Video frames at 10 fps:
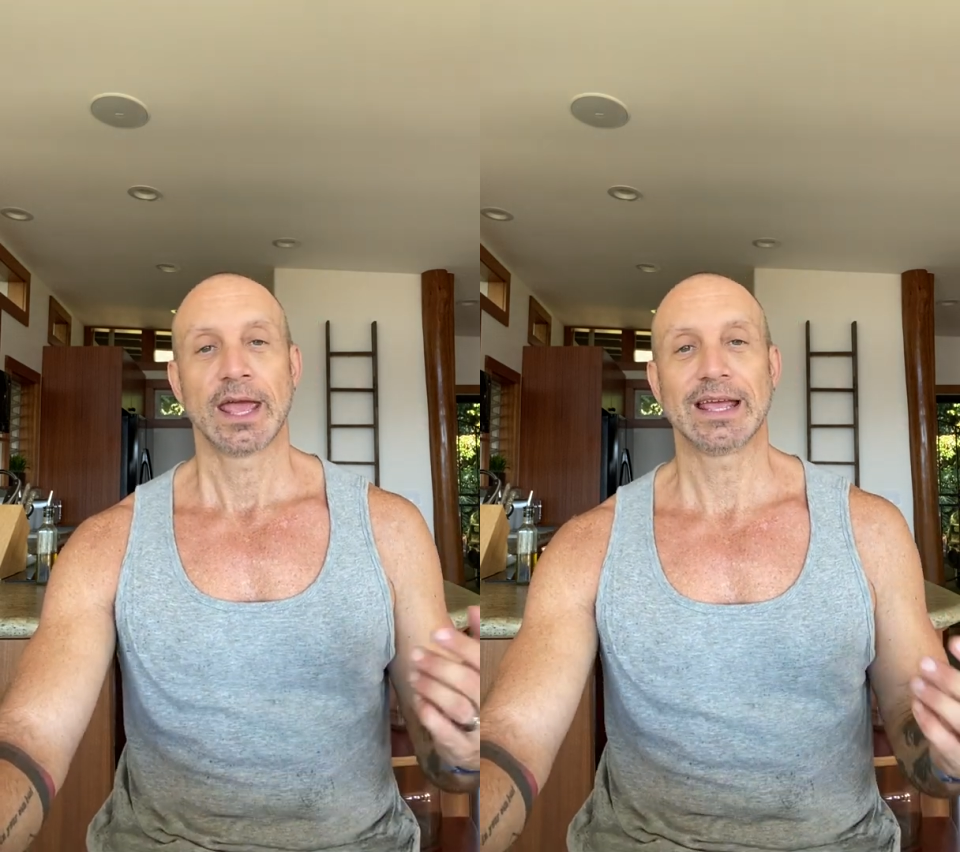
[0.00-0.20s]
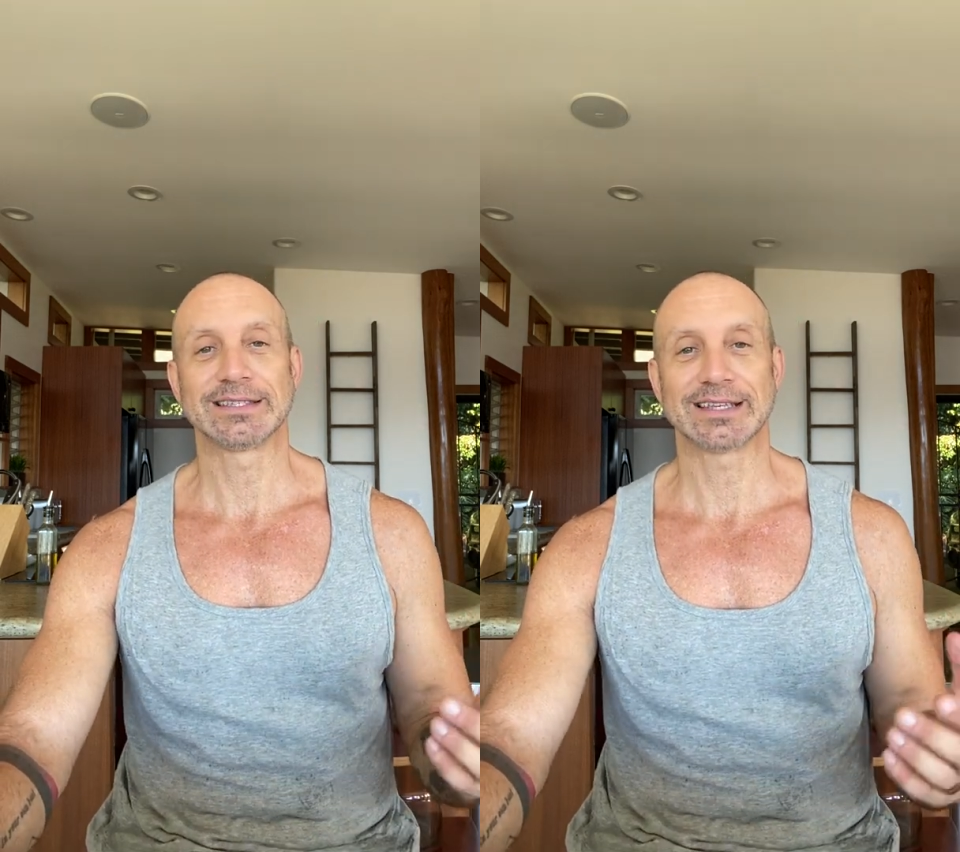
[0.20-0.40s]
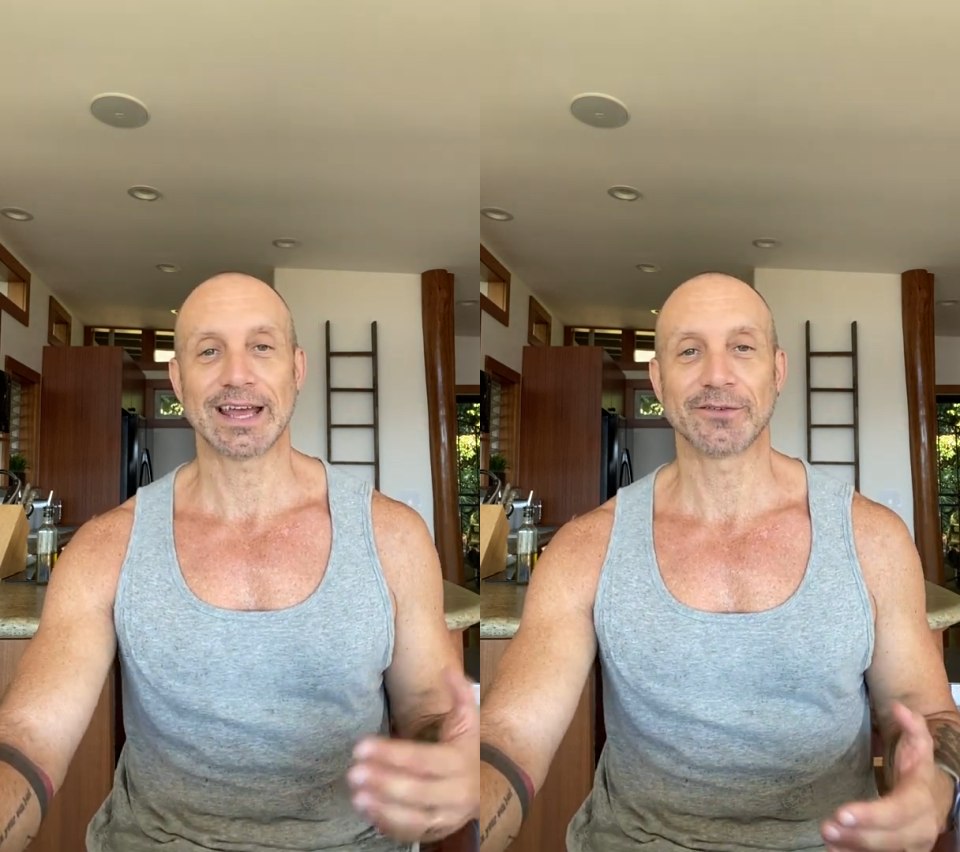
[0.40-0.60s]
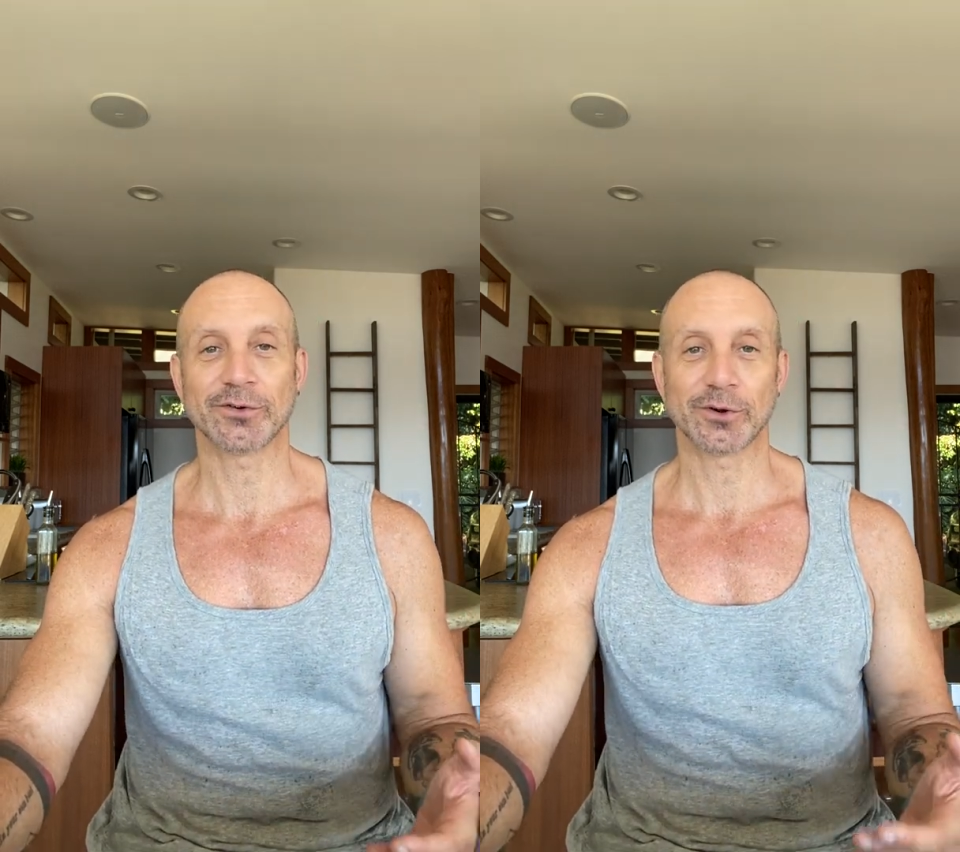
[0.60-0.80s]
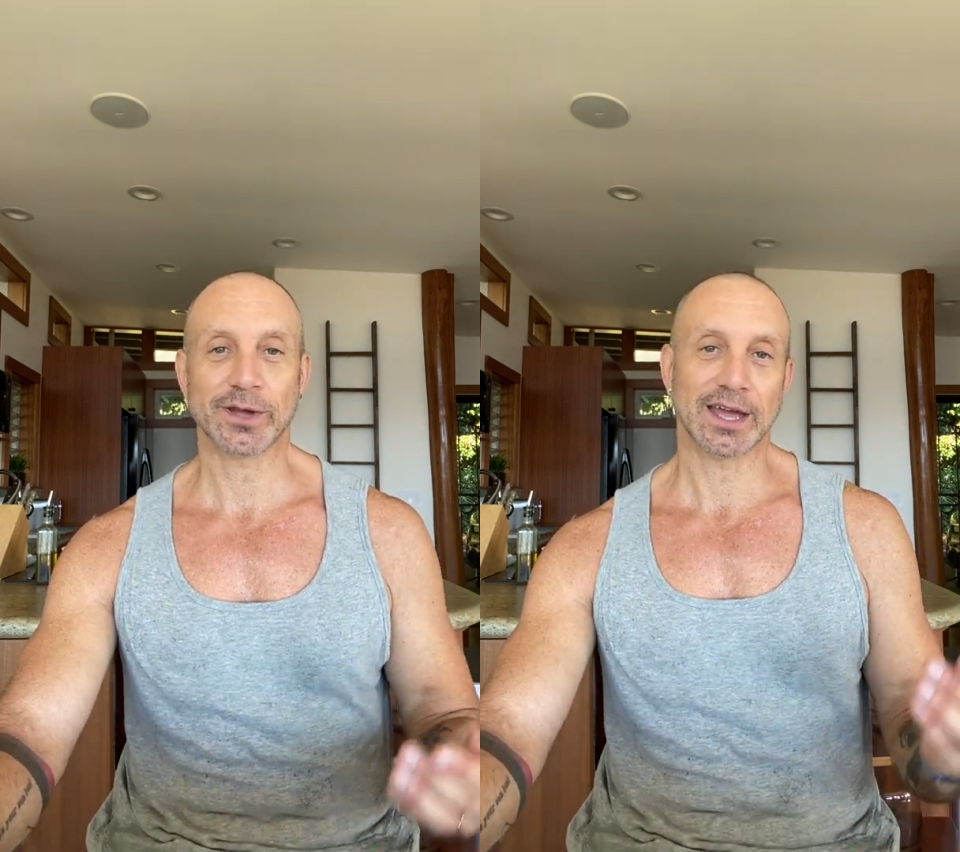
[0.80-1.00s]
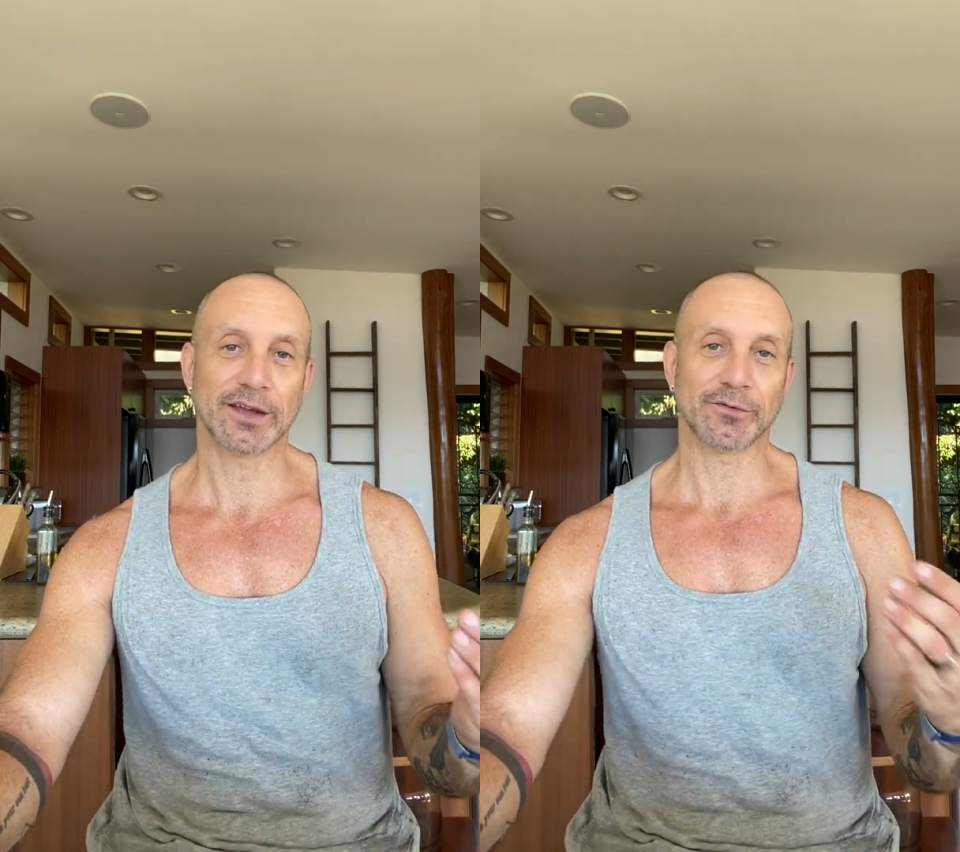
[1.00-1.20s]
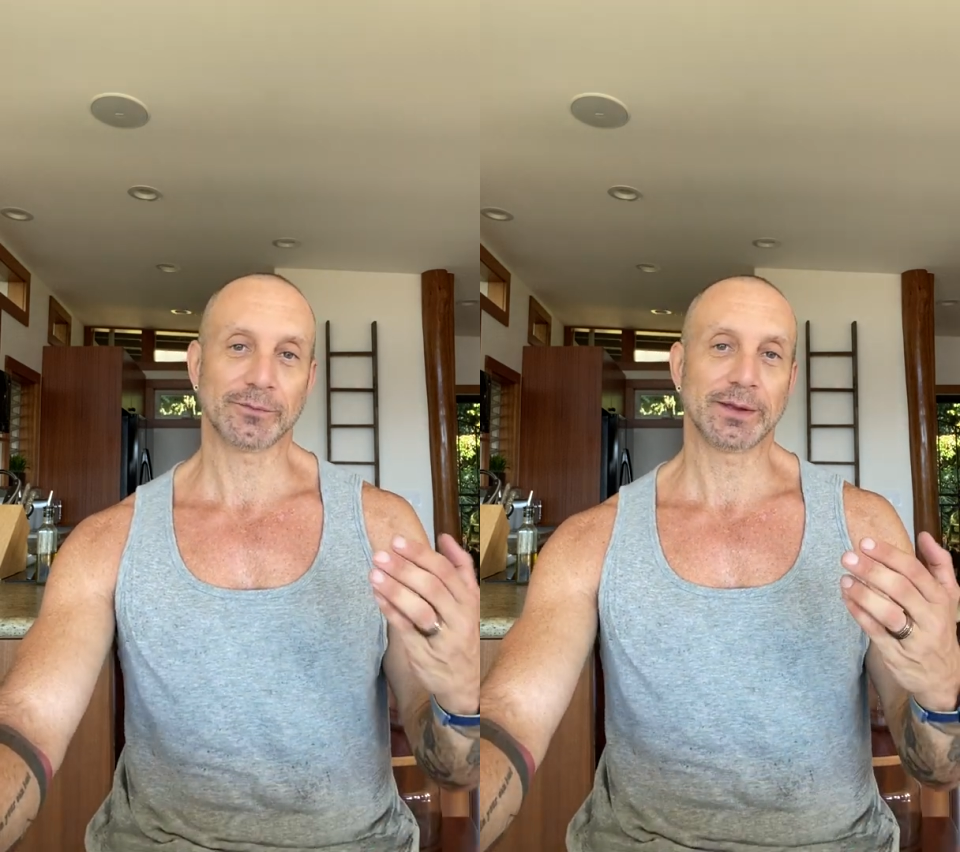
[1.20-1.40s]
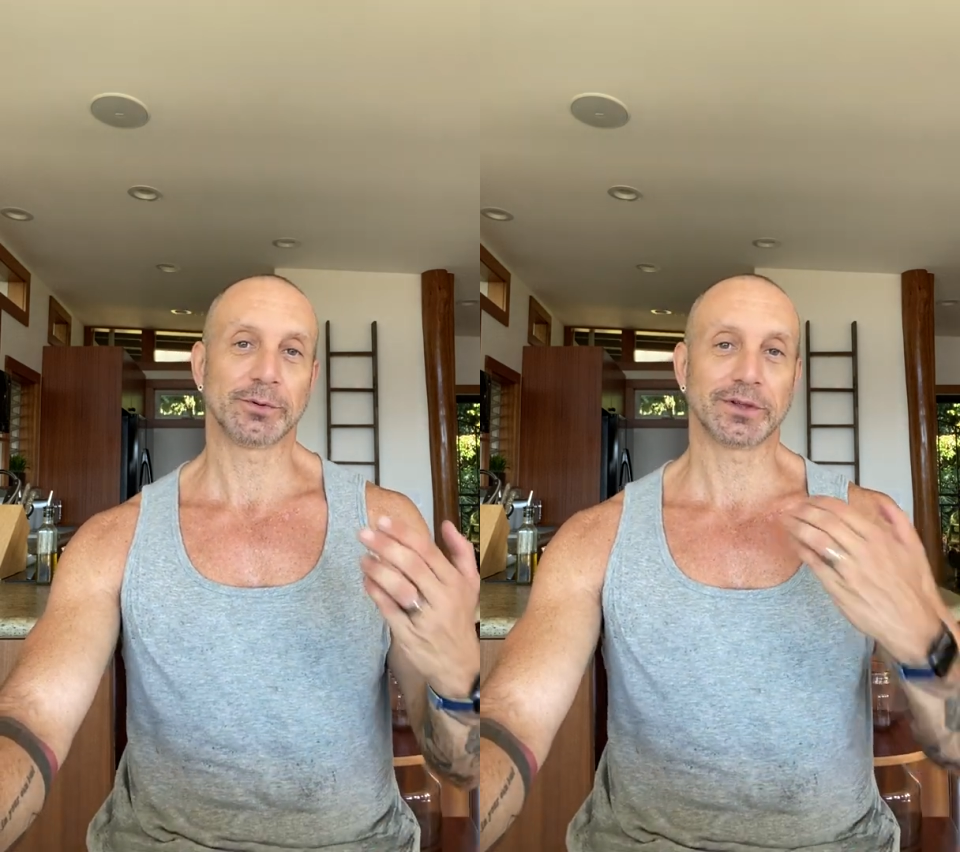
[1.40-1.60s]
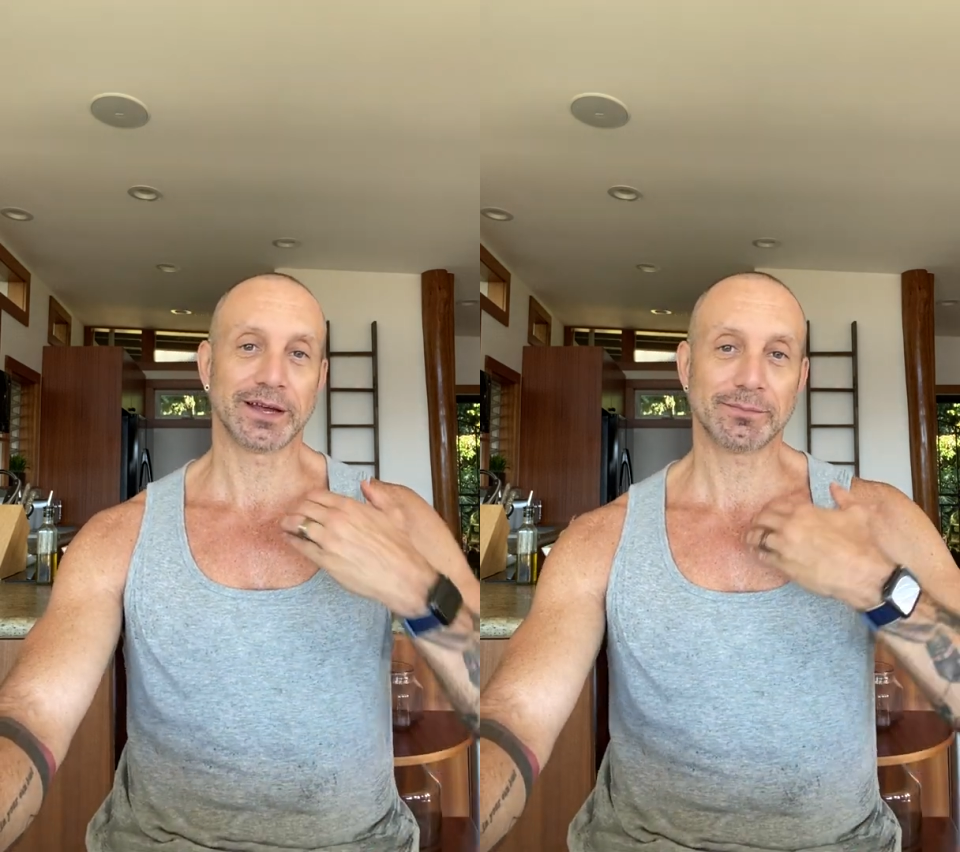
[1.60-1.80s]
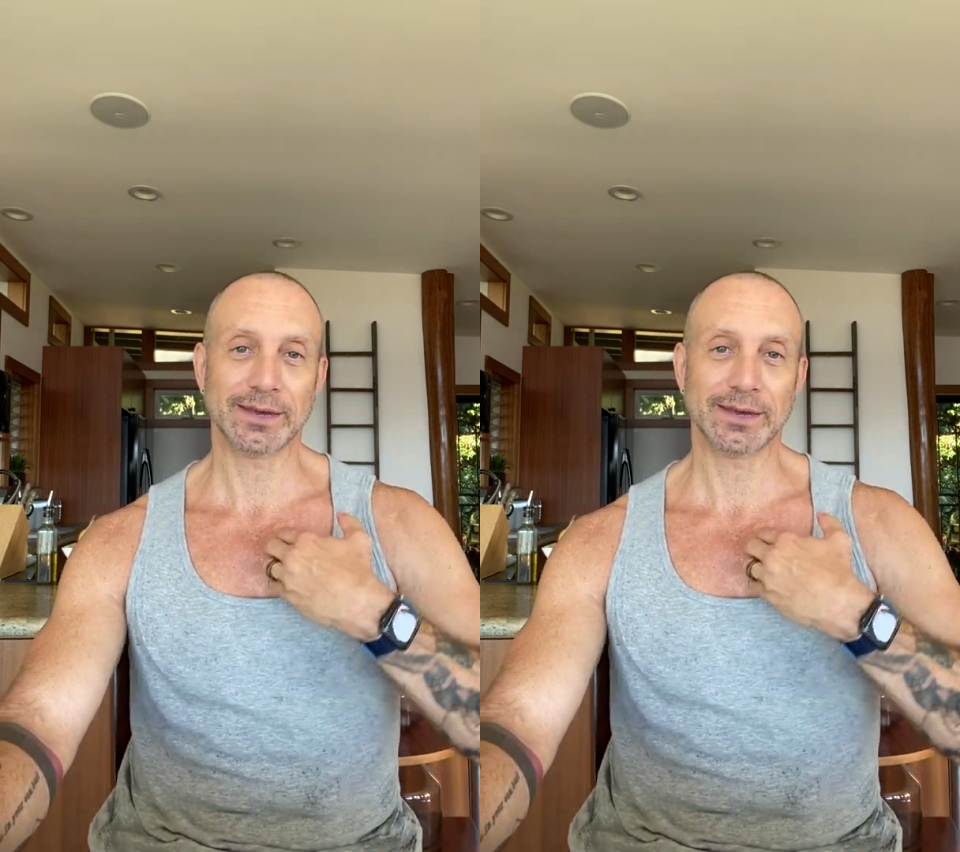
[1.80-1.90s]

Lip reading: Is it ever okay for people like